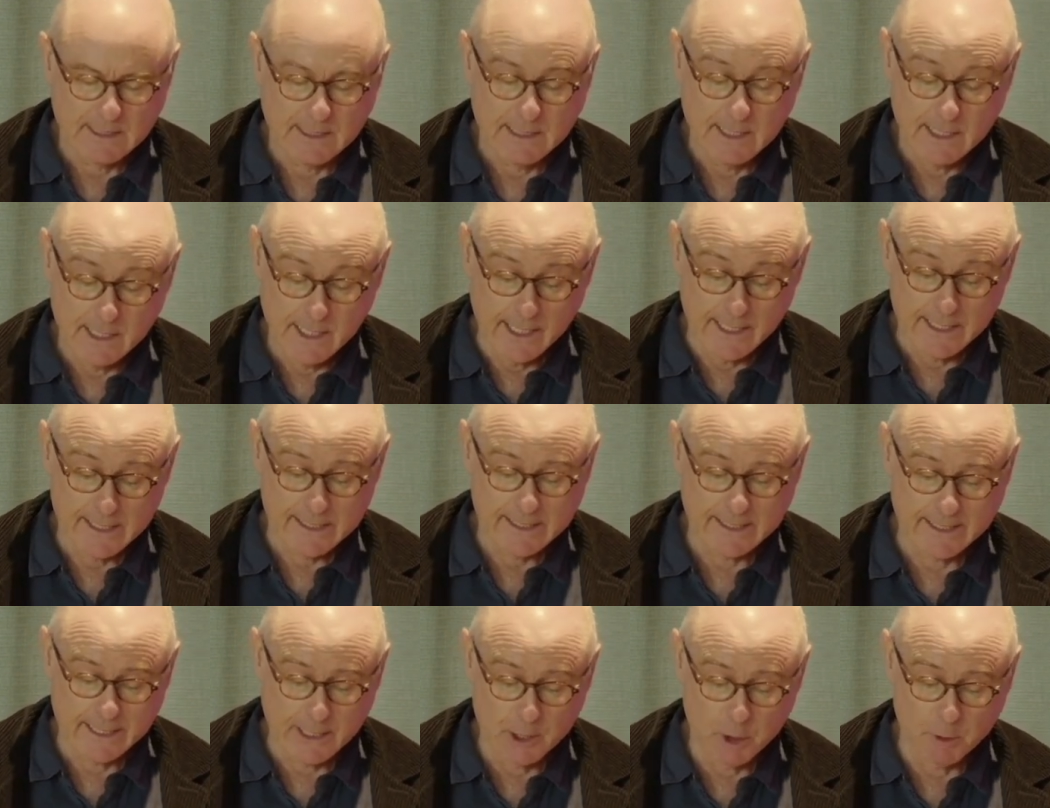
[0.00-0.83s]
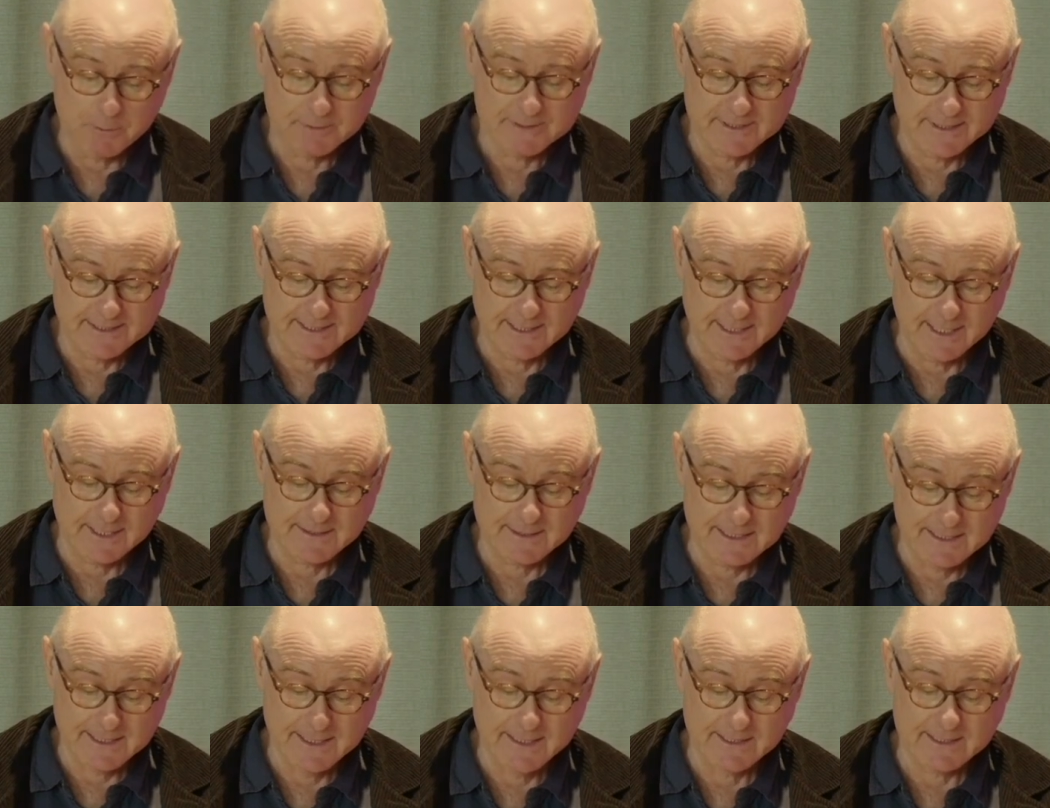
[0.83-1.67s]
and it can help to take the
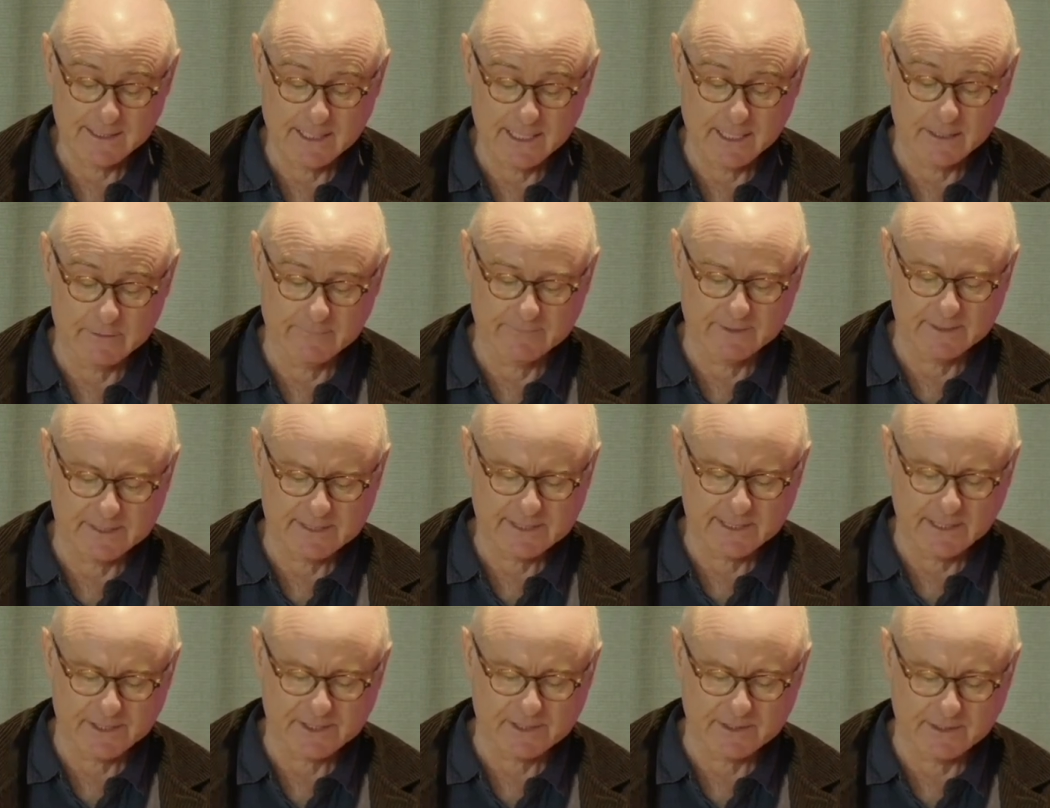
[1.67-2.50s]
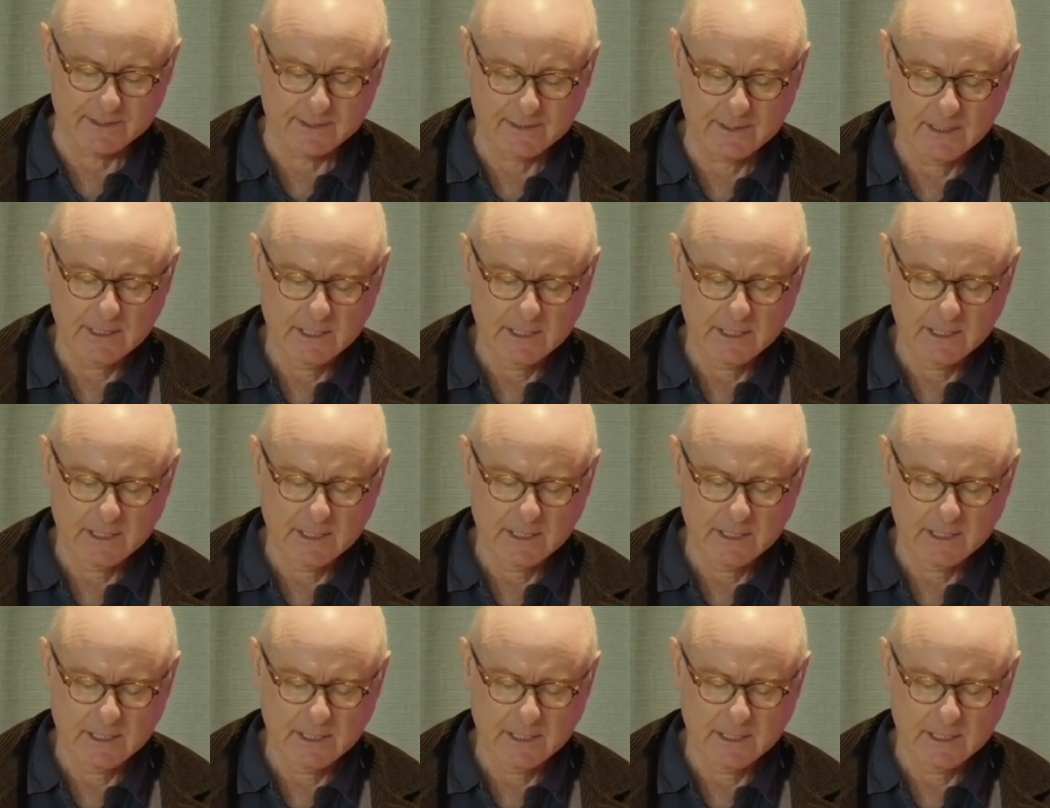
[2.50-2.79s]
heat out of discussion